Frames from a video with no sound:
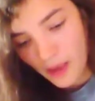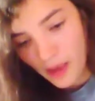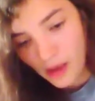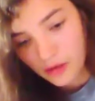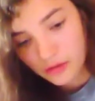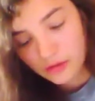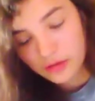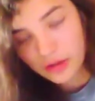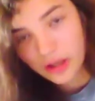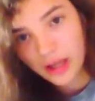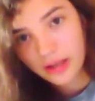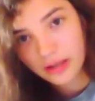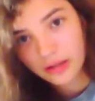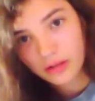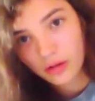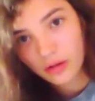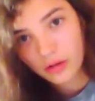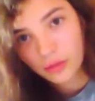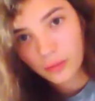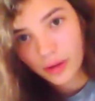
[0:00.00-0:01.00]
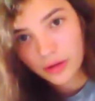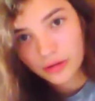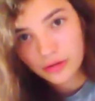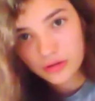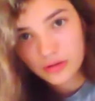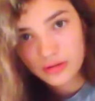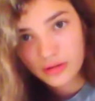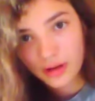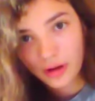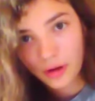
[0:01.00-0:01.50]
So yeah, that's all the
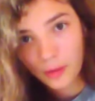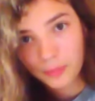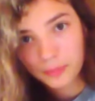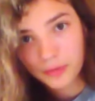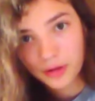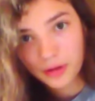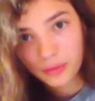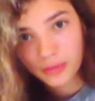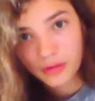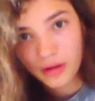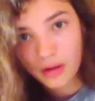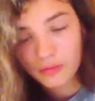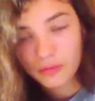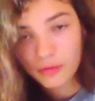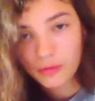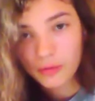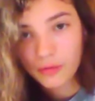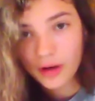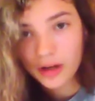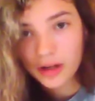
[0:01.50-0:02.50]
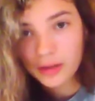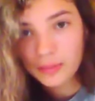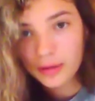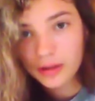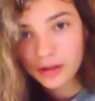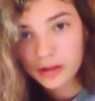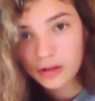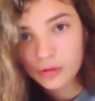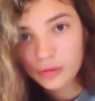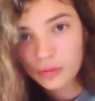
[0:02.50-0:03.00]
questions. I hope this was helpful for
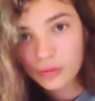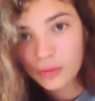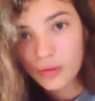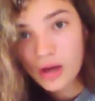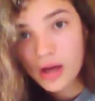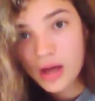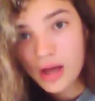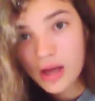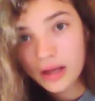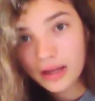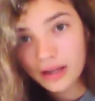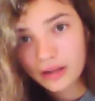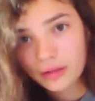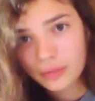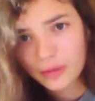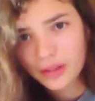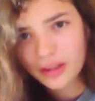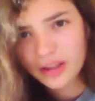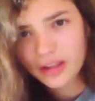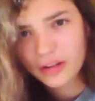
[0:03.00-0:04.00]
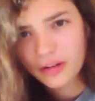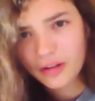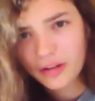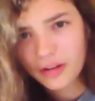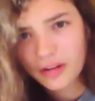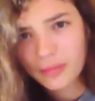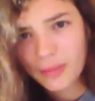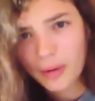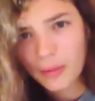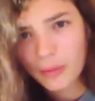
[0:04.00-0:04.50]
anybody who is really
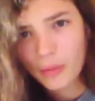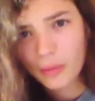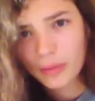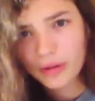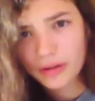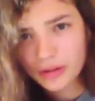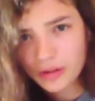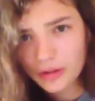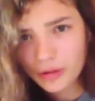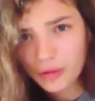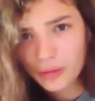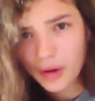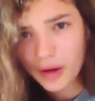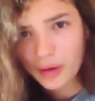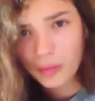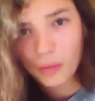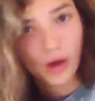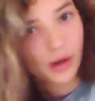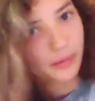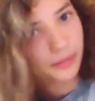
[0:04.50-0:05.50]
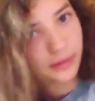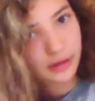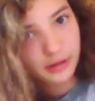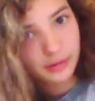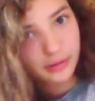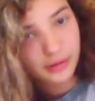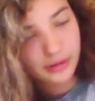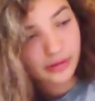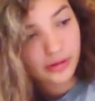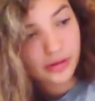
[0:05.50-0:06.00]
curious about what we do and why we
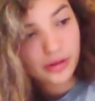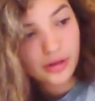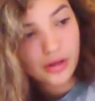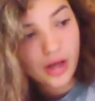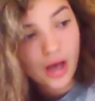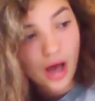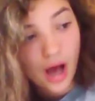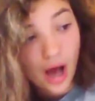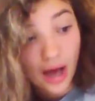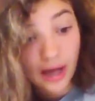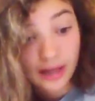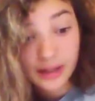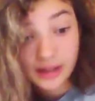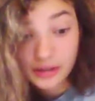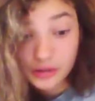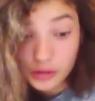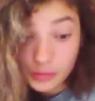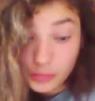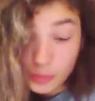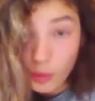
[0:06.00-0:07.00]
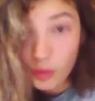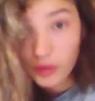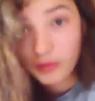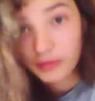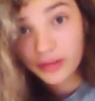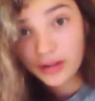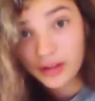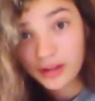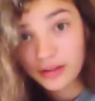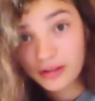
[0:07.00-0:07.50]
do it. I can do more of
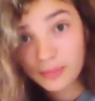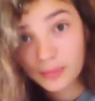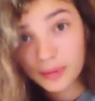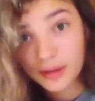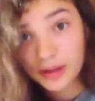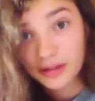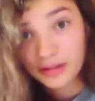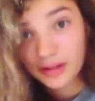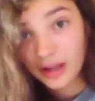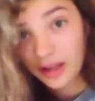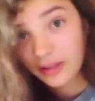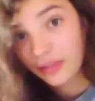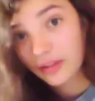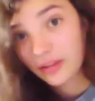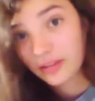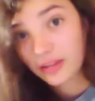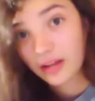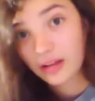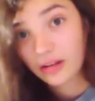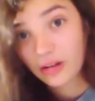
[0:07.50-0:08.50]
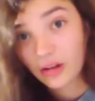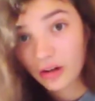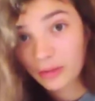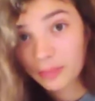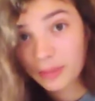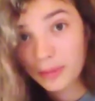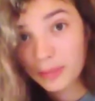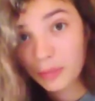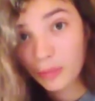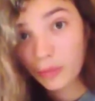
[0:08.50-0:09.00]
these because I think that a lot of
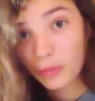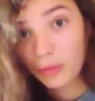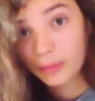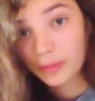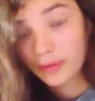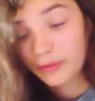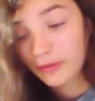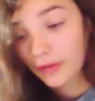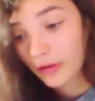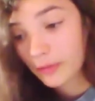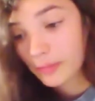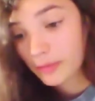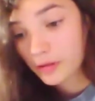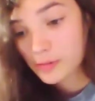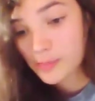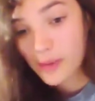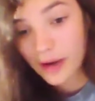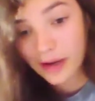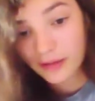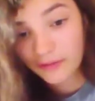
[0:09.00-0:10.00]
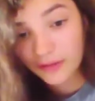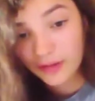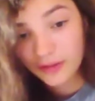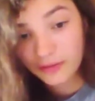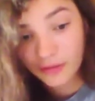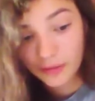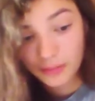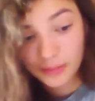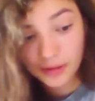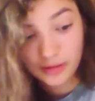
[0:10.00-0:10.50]
people will be very much benefited
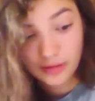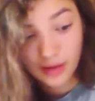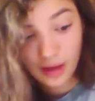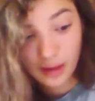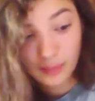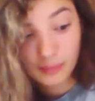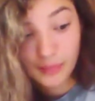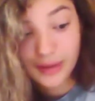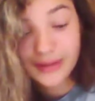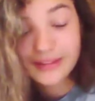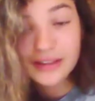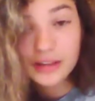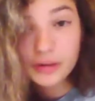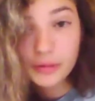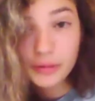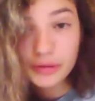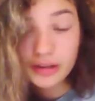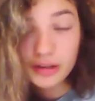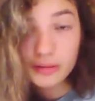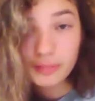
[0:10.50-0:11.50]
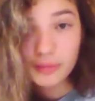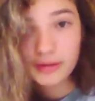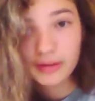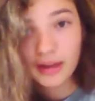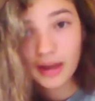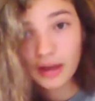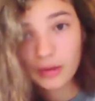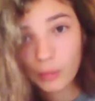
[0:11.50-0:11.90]
from this. I'm mainly doing this because I had